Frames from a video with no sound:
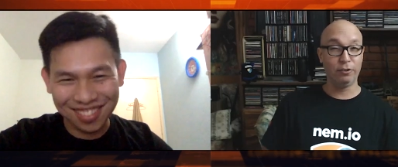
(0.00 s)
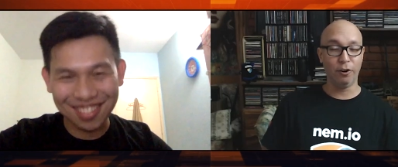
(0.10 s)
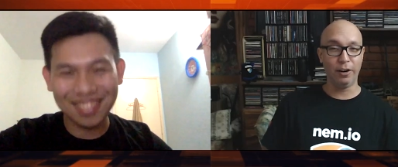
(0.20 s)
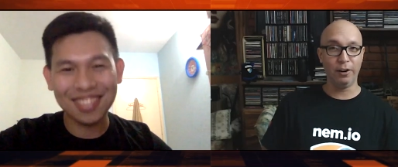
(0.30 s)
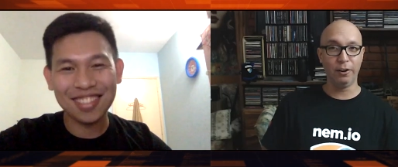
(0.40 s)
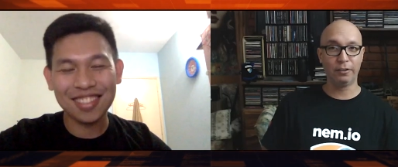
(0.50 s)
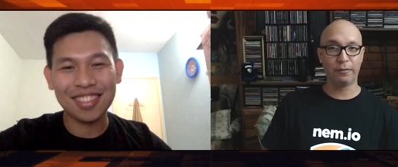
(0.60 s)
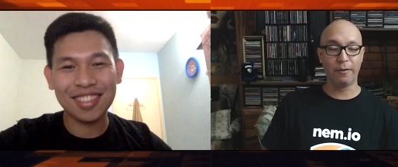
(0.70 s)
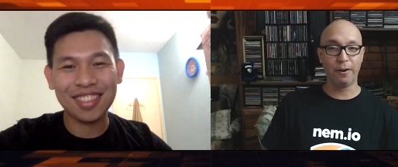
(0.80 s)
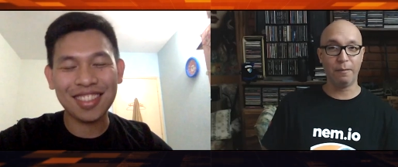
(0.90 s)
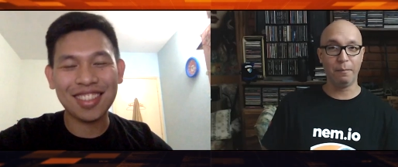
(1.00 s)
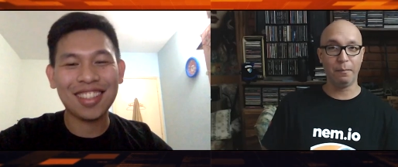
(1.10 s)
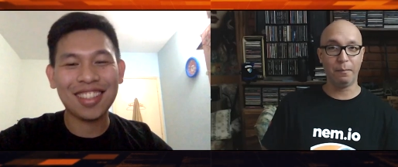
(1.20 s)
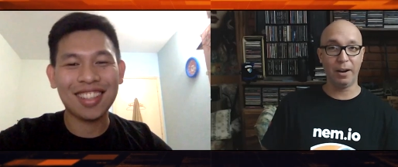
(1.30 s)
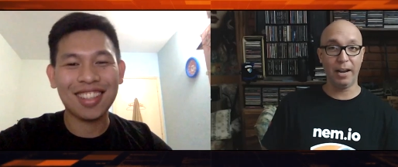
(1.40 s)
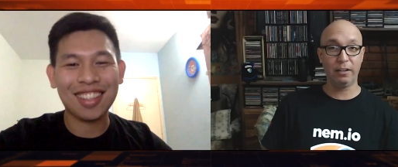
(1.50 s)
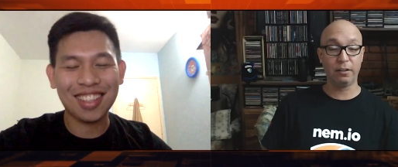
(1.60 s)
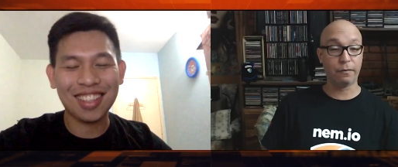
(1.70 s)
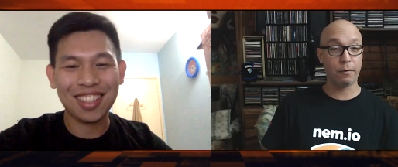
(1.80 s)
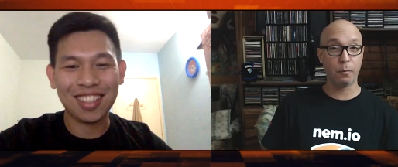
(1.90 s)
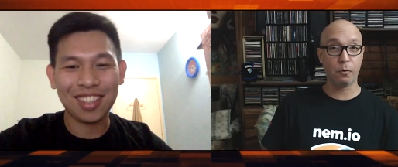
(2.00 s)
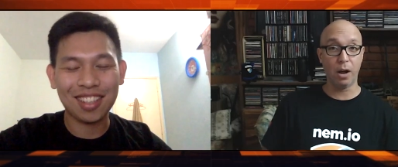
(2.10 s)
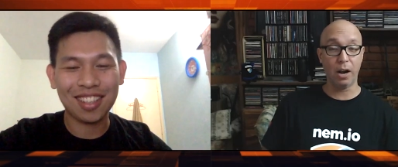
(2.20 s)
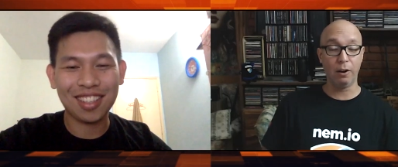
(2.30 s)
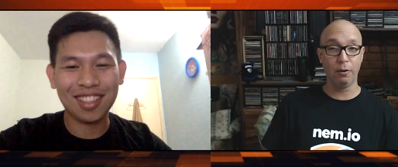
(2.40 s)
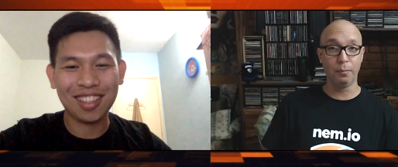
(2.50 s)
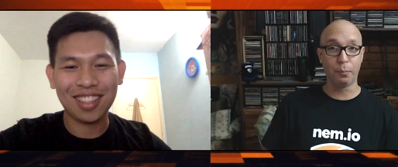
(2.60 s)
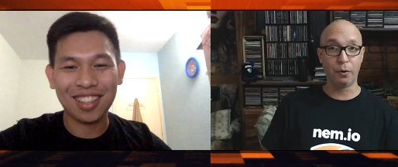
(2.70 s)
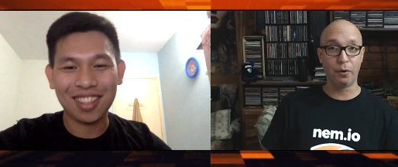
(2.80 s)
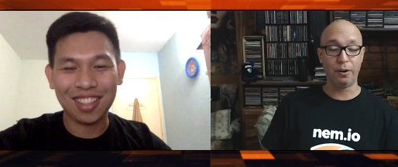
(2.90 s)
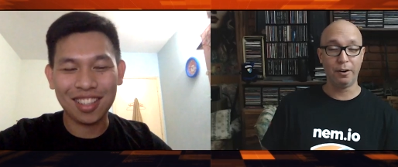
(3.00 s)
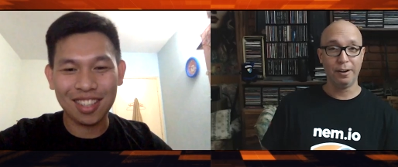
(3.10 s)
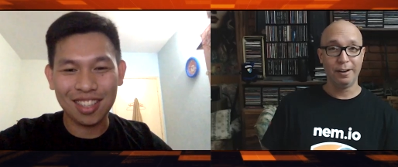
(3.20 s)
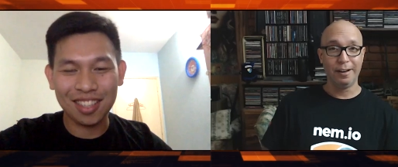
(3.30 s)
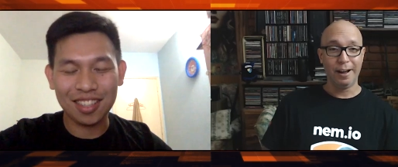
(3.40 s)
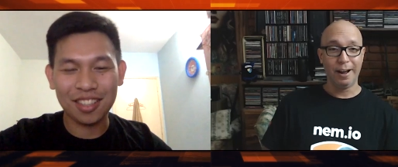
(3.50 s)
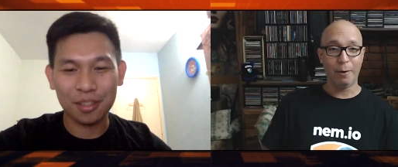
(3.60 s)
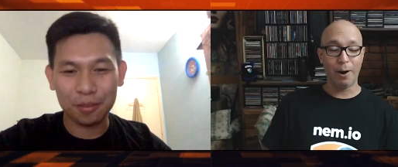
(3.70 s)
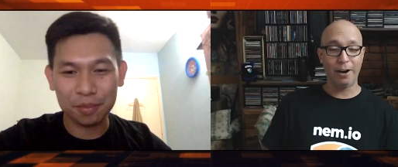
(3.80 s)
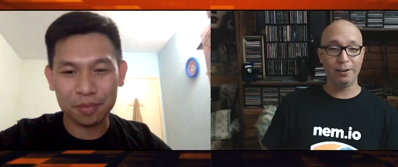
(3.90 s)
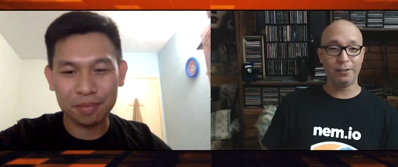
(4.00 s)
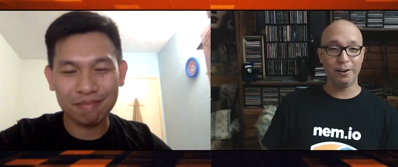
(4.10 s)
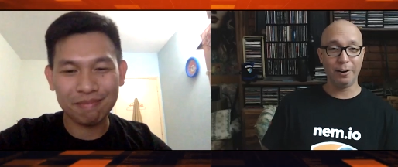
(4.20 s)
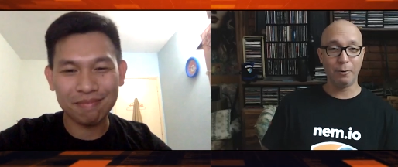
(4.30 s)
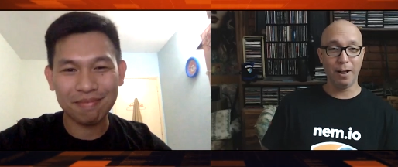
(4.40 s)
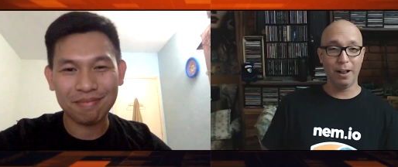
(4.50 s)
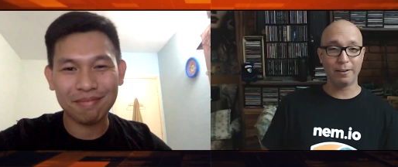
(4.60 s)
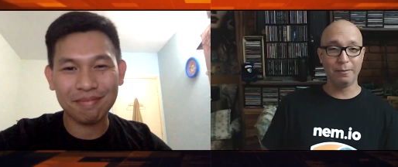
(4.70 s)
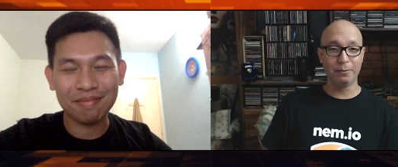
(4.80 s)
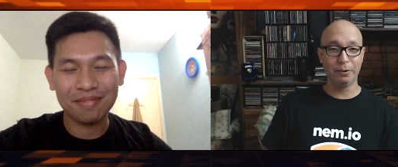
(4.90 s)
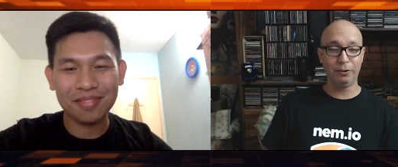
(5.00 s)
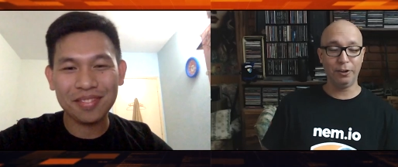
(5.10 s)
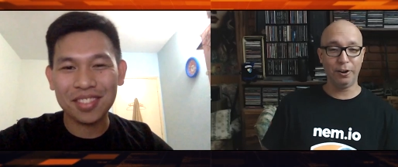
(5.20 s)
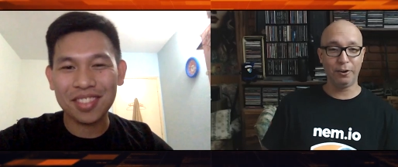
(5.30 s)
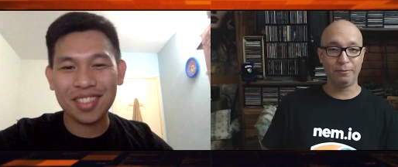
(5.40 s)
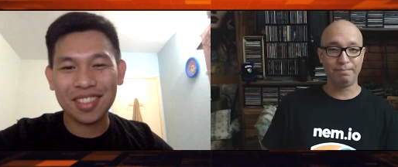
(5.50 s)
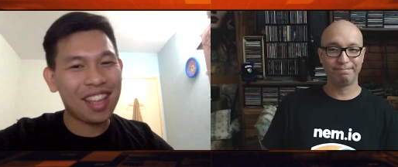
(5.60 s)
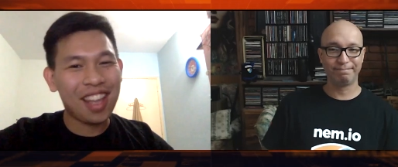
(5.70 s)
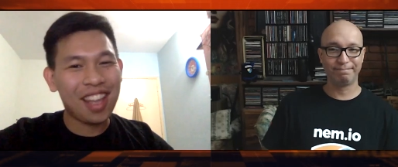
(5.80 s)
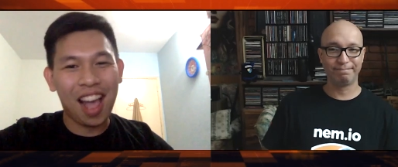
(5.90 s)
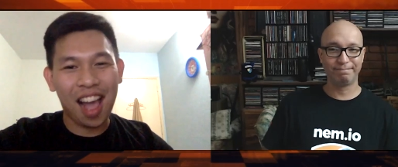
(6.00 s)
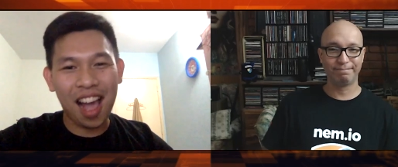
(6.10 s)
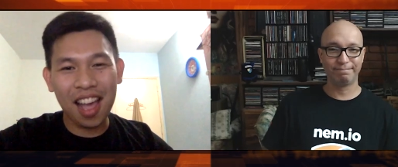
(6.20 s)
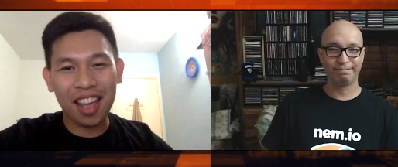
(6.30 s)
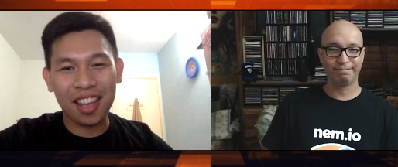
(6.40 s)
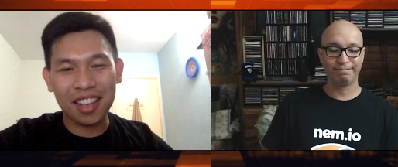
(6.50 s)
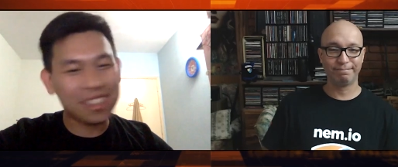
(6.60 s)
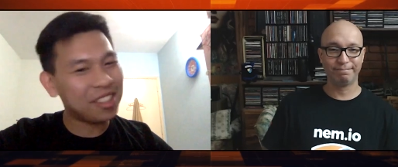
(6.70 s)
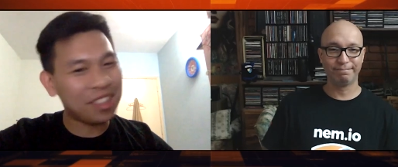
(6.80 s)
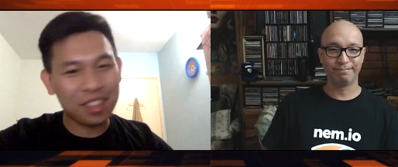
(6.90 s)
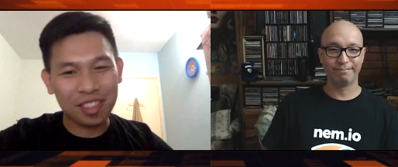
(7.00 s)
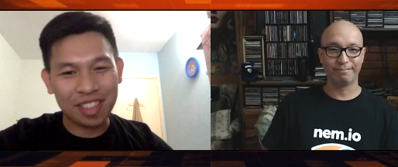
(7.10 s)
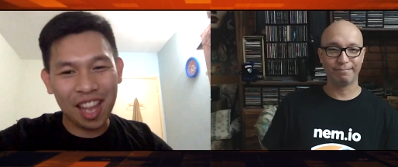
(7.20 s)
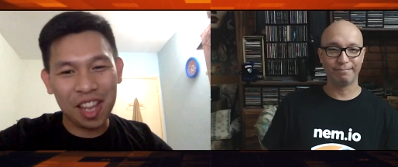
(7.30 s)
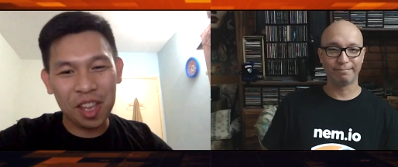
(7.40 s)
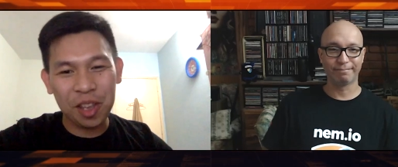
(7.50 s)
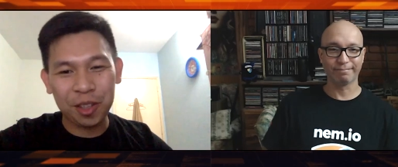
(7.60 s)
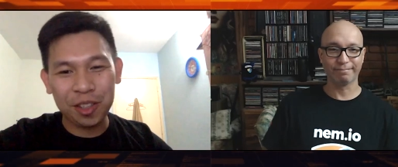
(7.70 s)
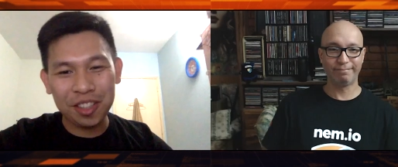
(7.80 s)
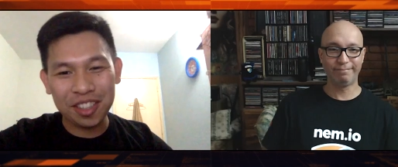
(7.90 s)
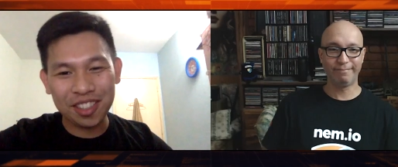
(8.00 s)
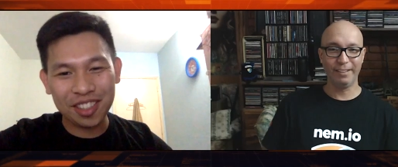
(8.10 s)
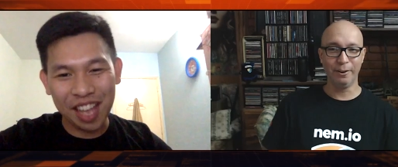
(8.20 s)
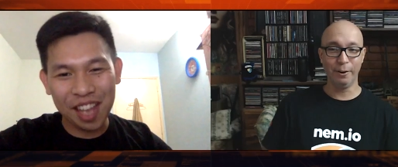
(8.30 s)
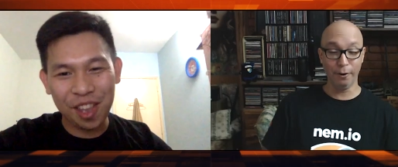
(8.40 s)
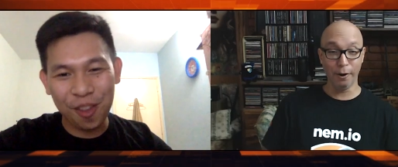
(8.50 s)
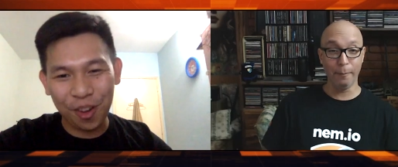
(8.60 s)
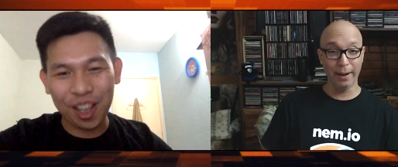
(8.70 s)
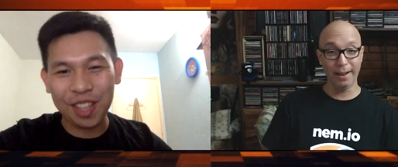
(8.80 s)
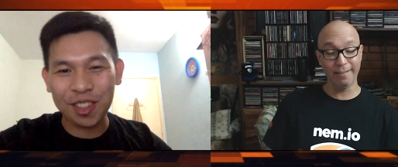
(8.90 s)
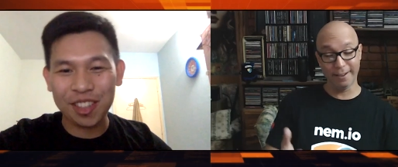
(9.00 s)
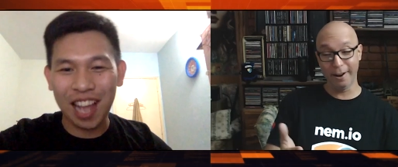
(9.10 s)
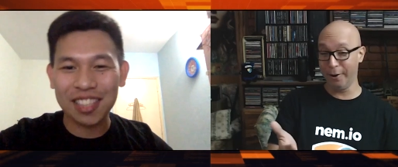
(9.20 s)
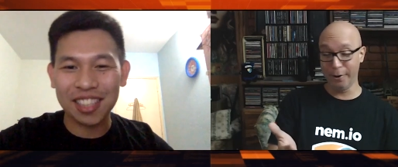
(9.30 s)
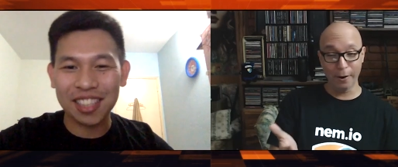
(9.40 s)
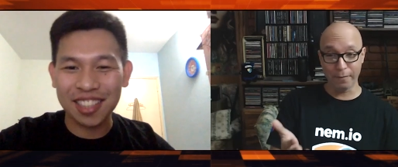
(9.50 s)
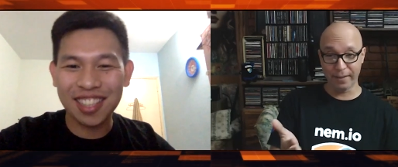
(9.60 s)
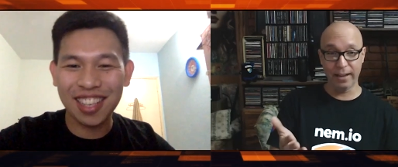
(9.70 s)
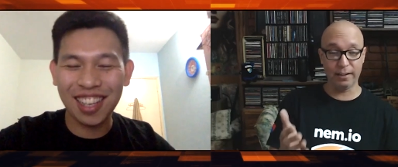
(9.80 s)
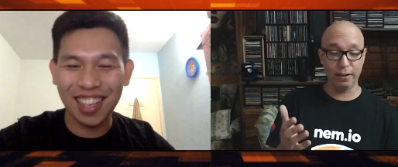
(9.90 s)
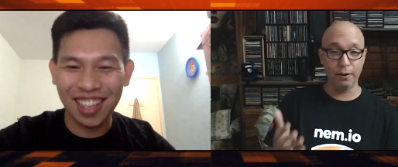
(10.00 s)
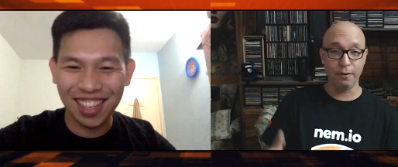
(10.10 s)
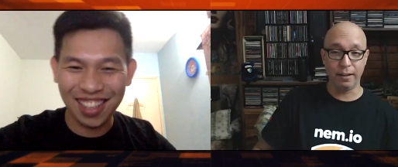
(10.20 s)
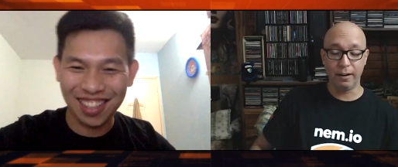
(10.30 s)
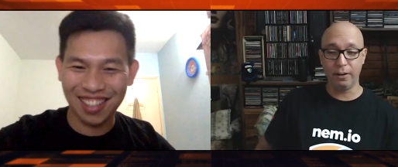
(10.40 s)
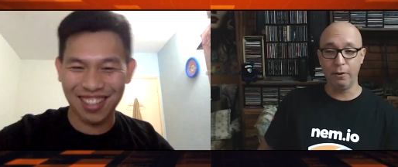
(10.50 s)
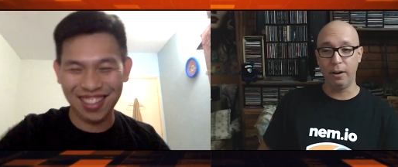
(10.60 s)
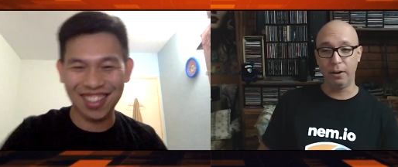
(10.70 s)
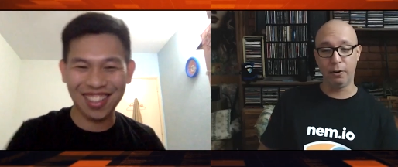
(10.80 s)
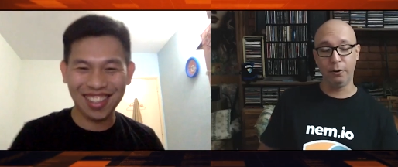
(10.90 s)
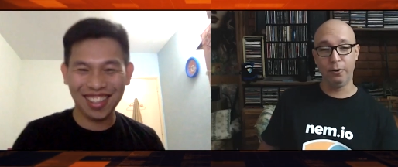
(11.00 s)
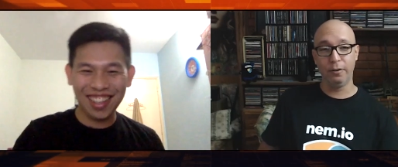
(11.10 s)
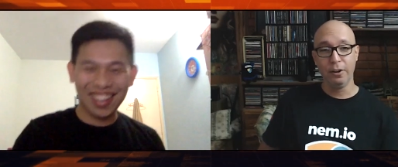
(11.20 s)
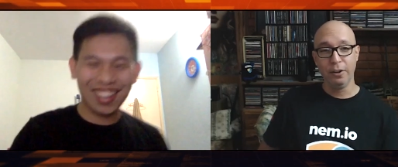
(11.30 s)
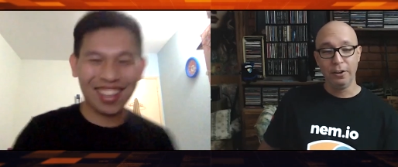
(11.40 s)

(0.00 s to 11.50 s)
Speaker 1: joining us from Malaysia, from Kuala Lumpur. How are you, Tony? Welcome to the show.
Speaker 2: Hi. Thank you. Thank you for interrupting. No,
Speaker 1: no, no. Thank you. Thank you. I know you